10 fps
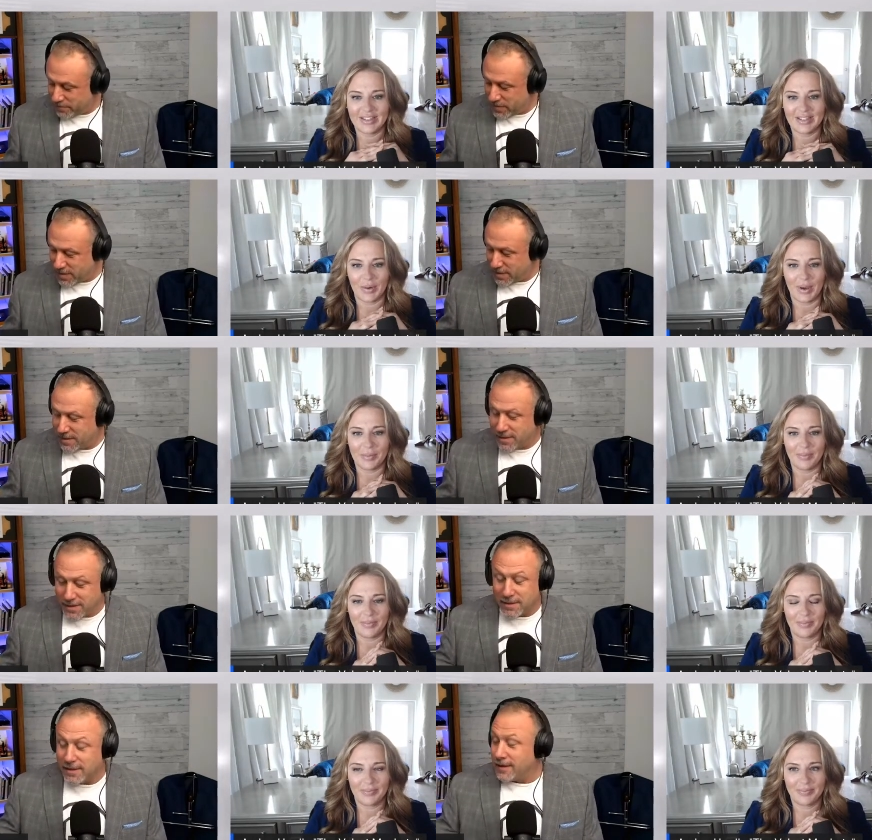Speaker 1: so I'm,
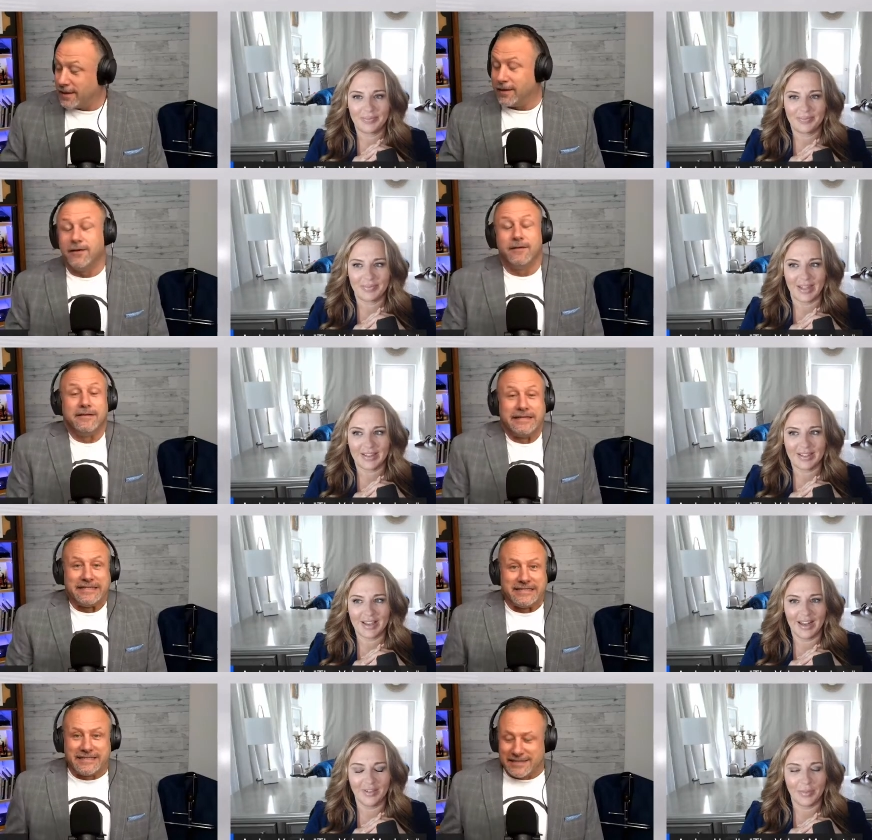that's
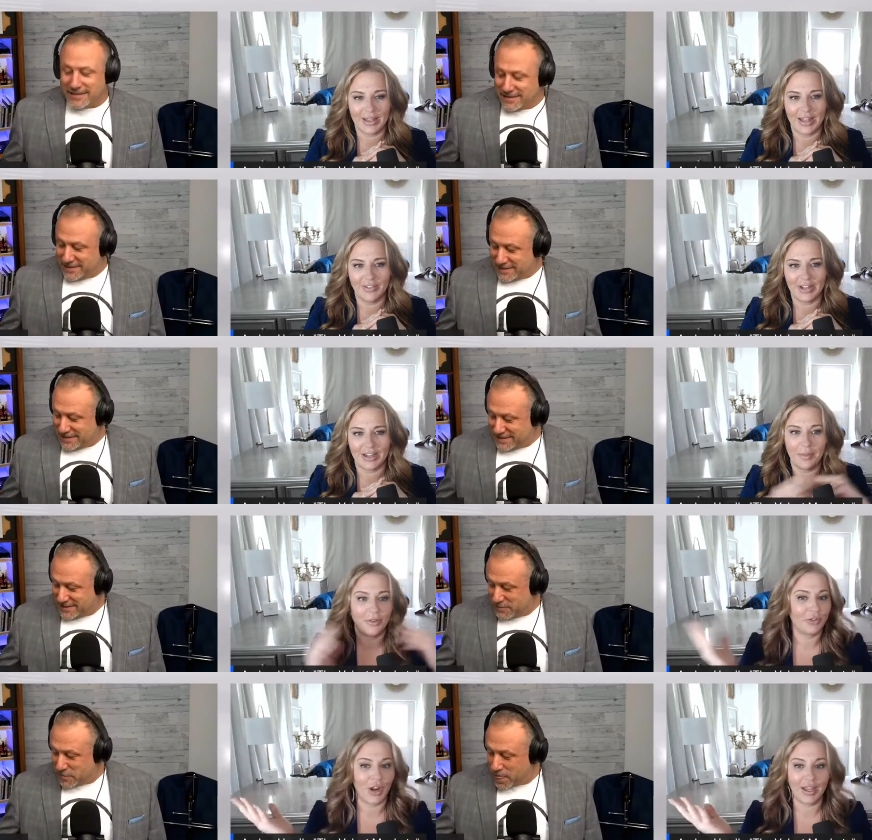kind of my life. And I'm
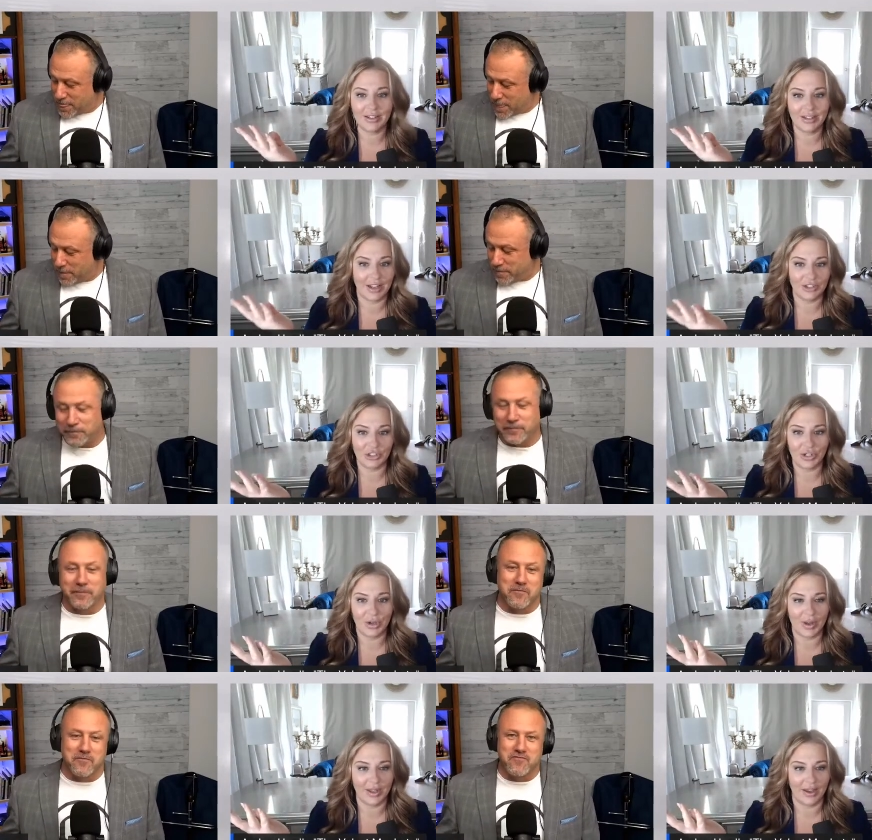a friend. And as you
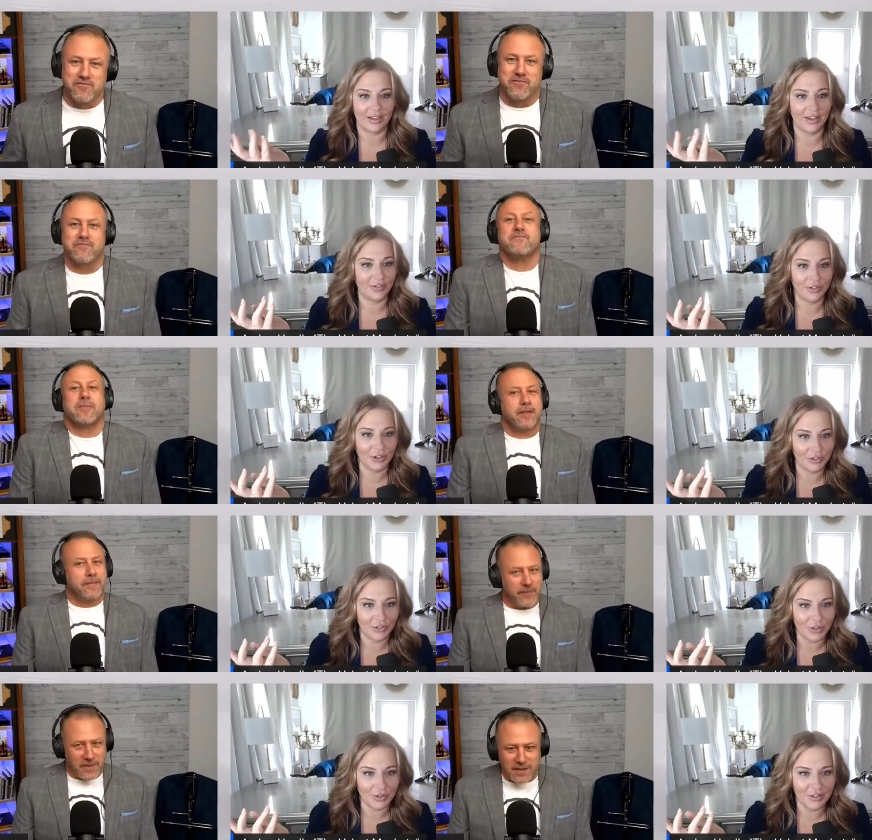know, I, I love good
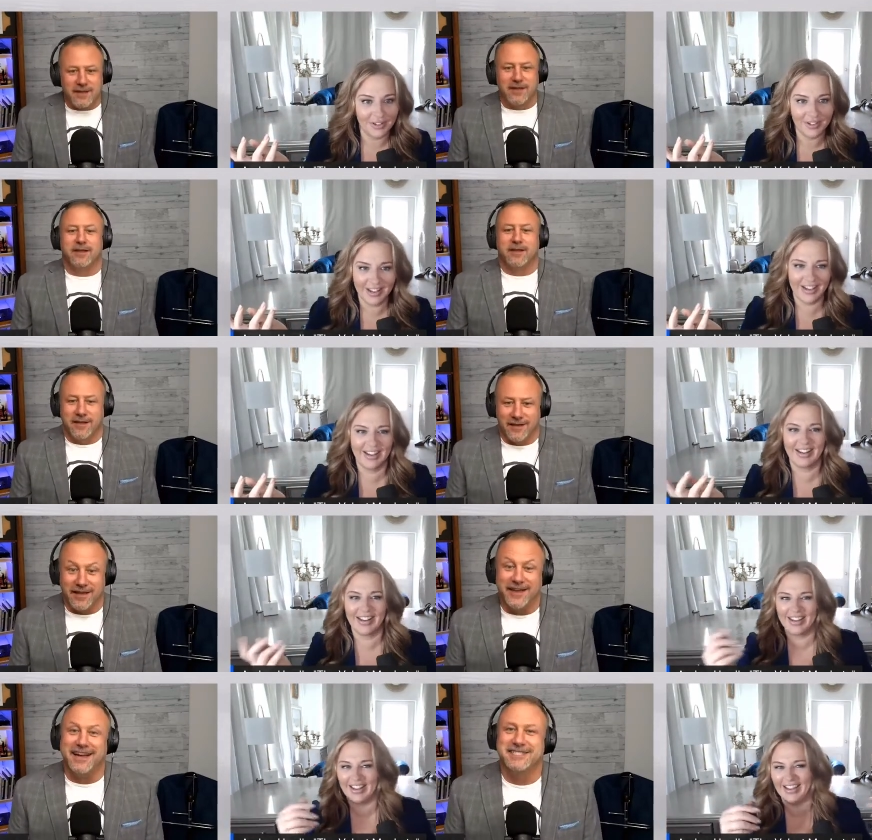food.
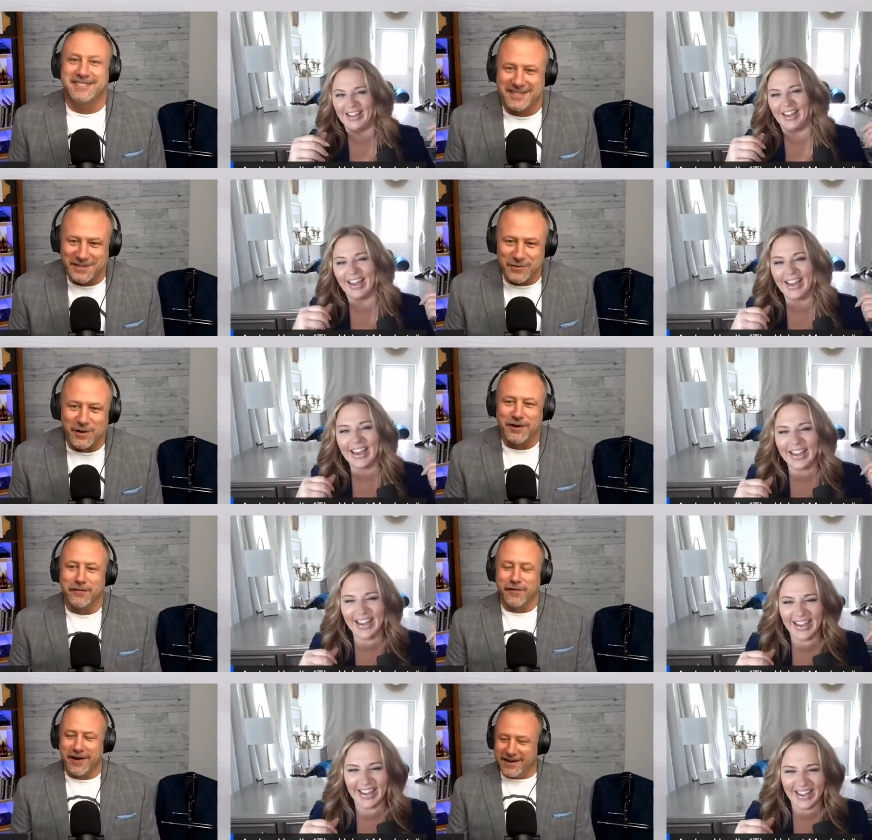
Speaker 2: yes, you are a
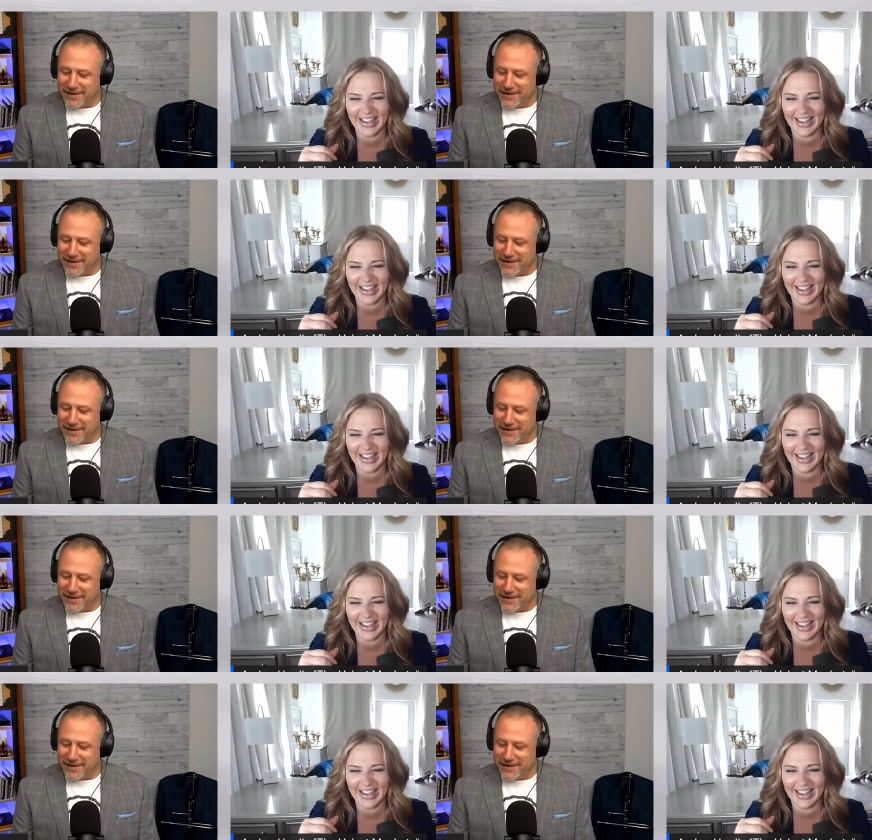friend. We